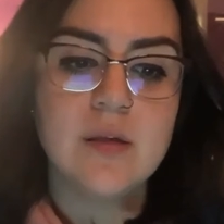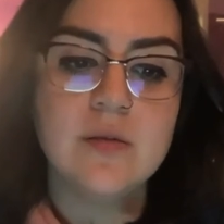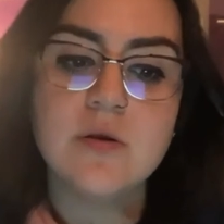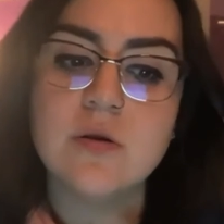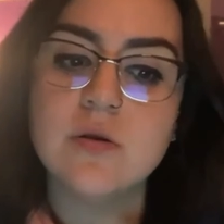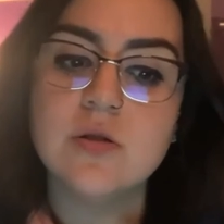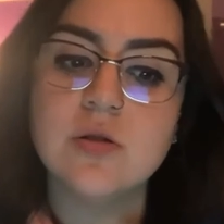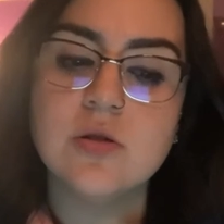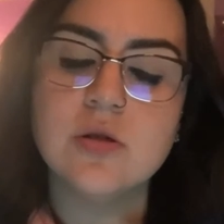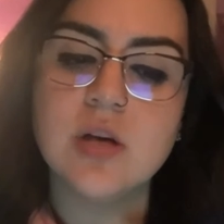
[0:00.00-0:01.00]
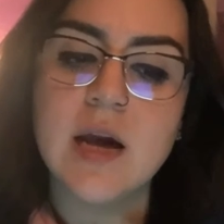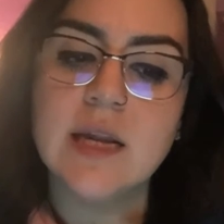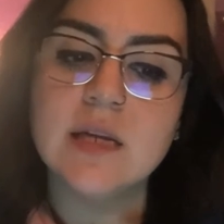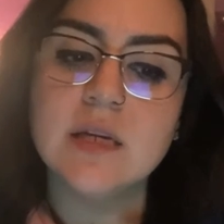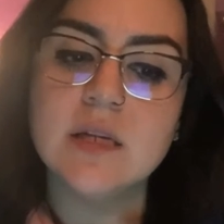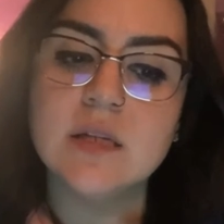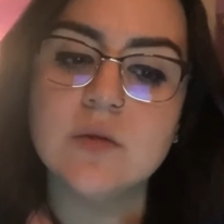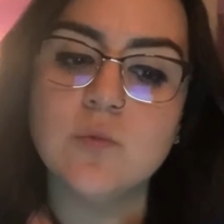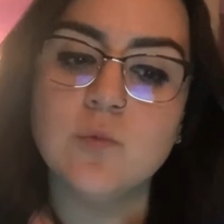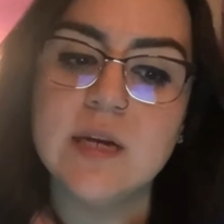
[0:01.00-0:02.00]
Their Chinese
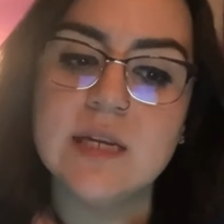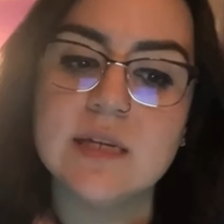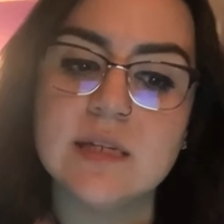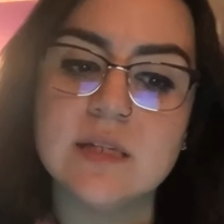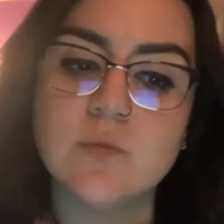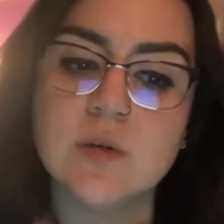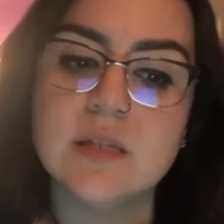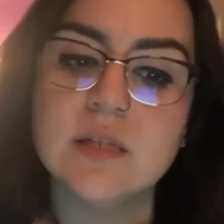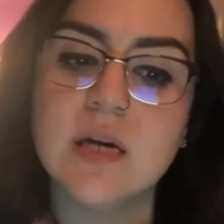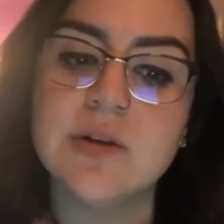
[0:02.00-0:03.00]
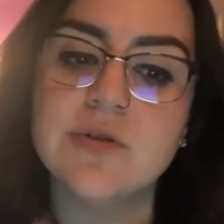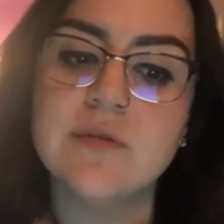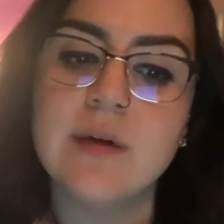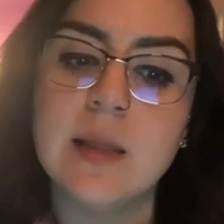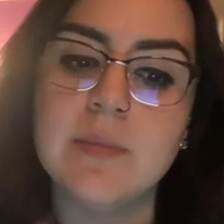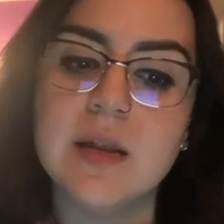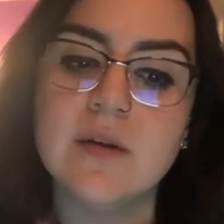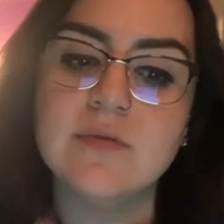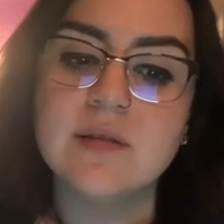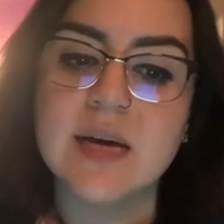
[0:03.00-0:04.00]
weakness was underdevelopment
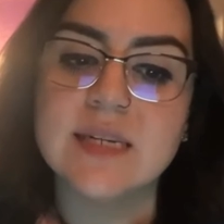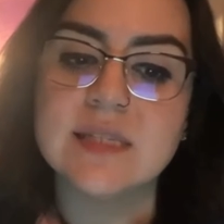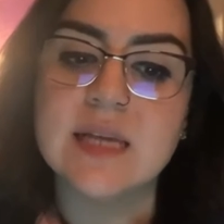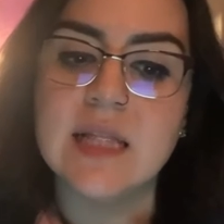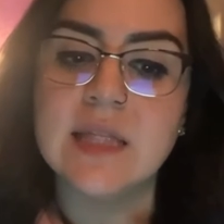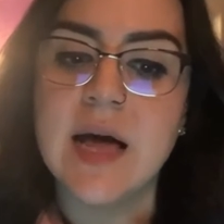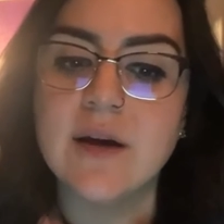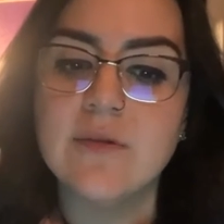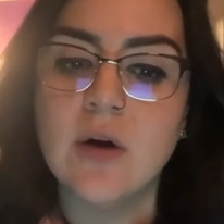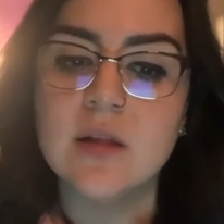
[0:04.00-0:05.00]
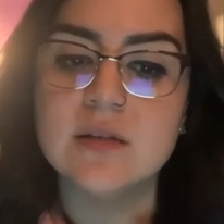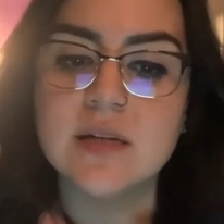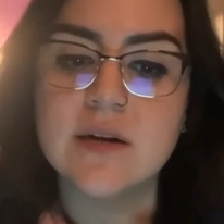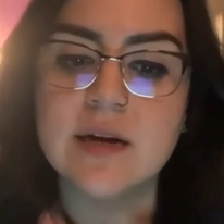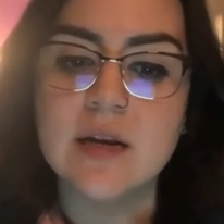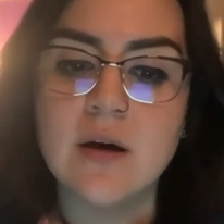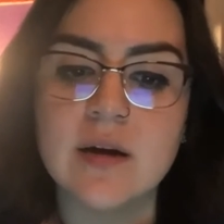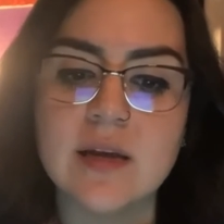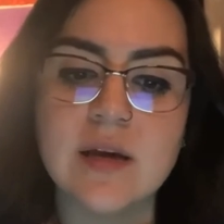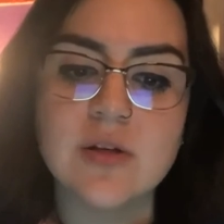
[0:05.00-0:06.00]
of science, lack of voluntary
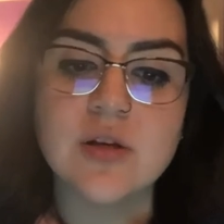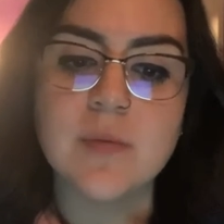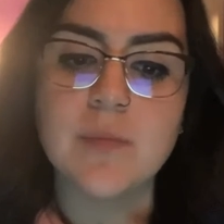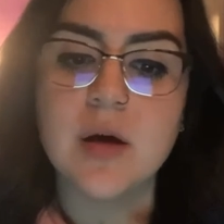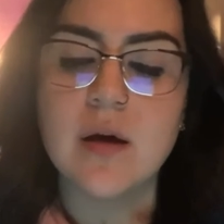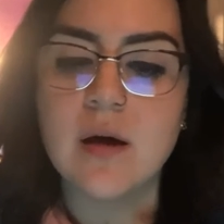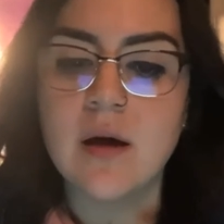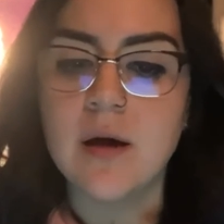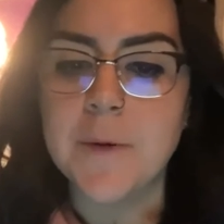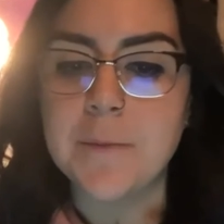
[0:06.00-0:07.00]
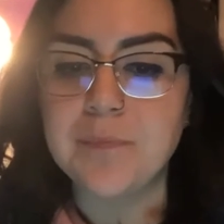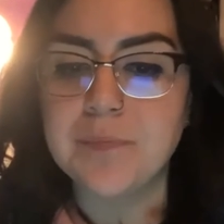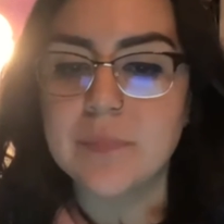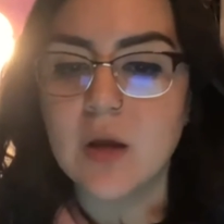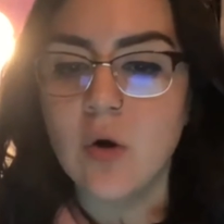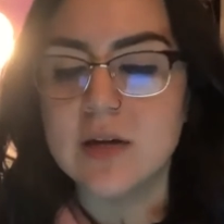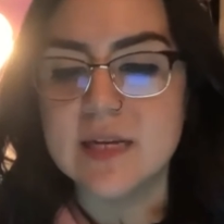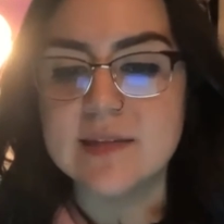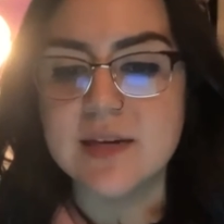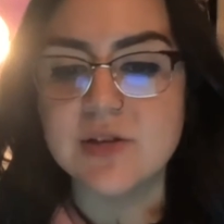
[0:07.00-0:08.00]
non-kingship
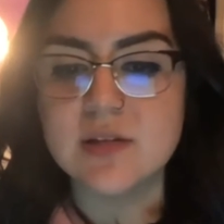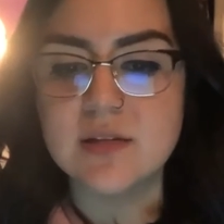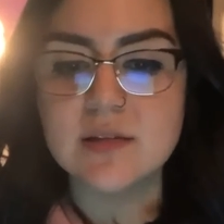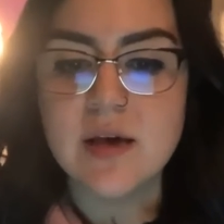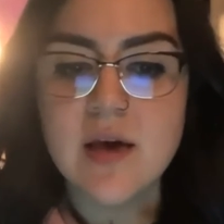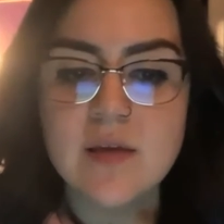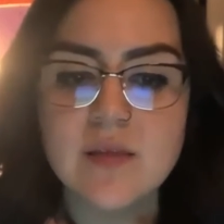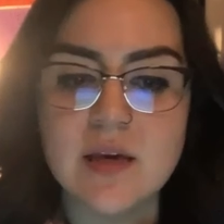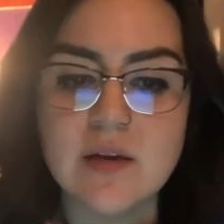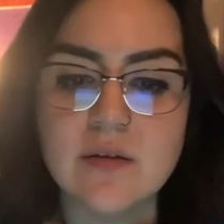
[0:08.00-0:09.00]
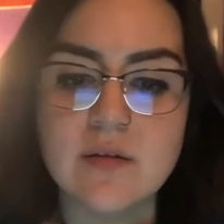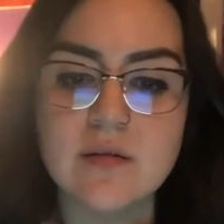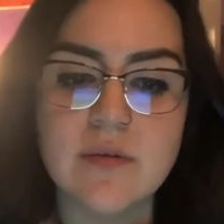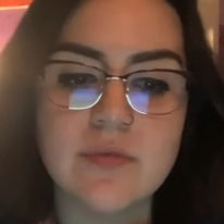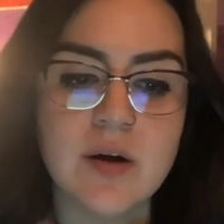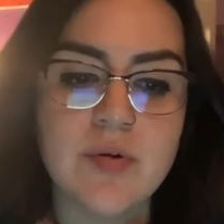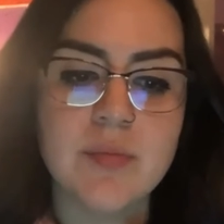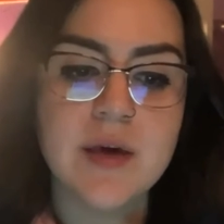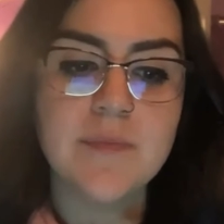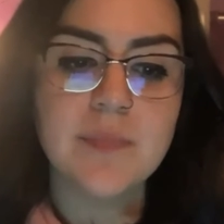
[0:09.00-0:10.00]
organizations, the ills of
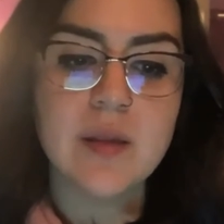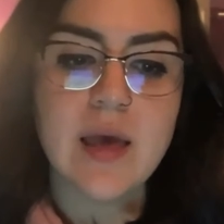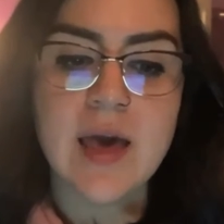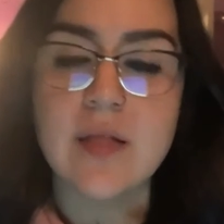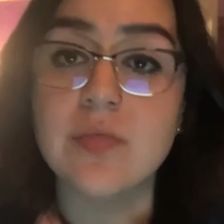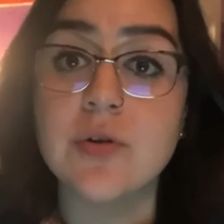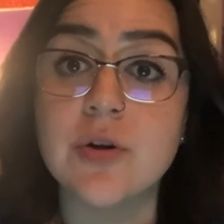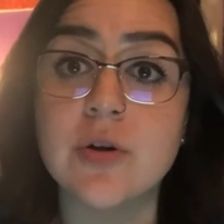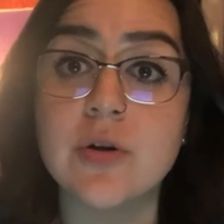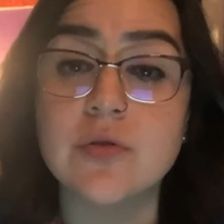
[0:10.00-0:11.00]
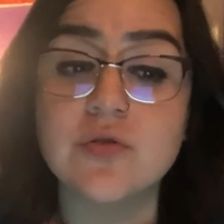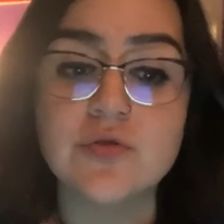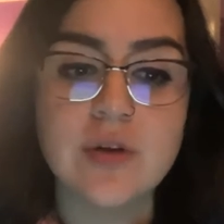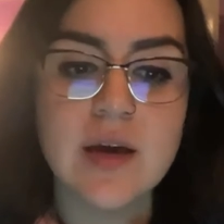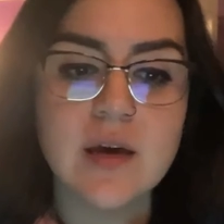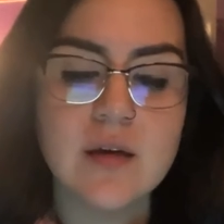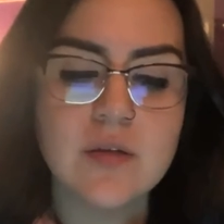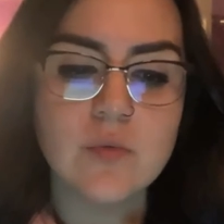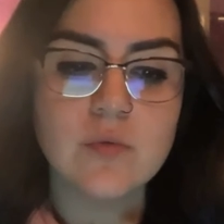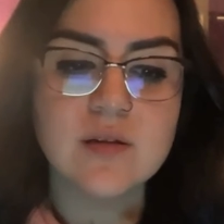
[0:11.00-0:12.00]
government, and their strength
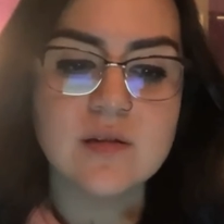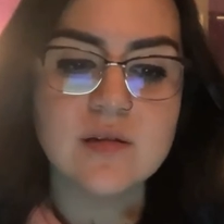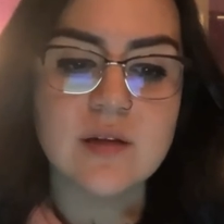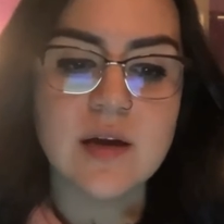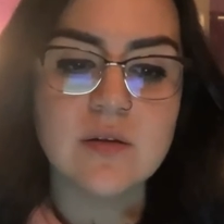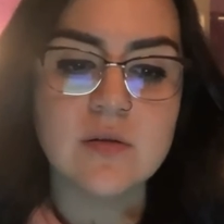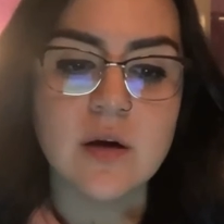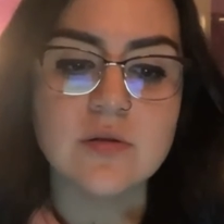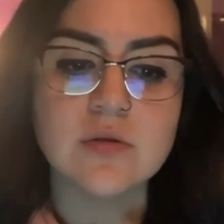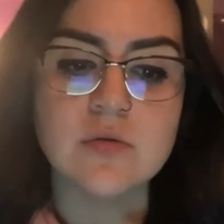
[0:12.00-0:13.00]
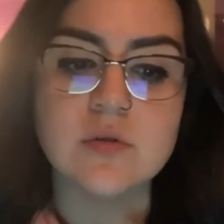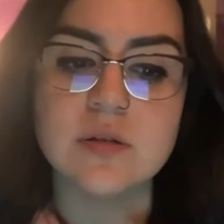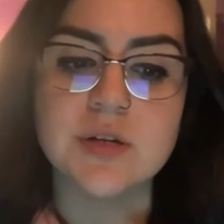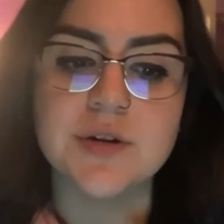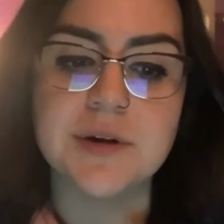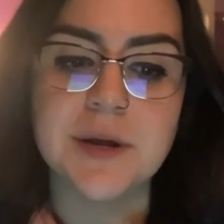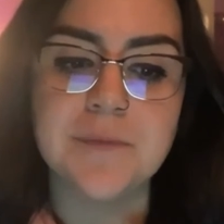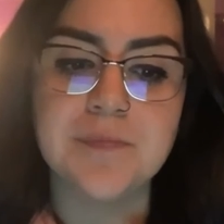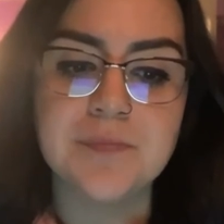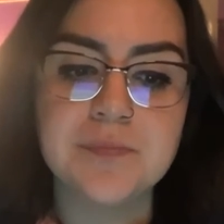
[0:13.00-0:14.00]
was psychological security.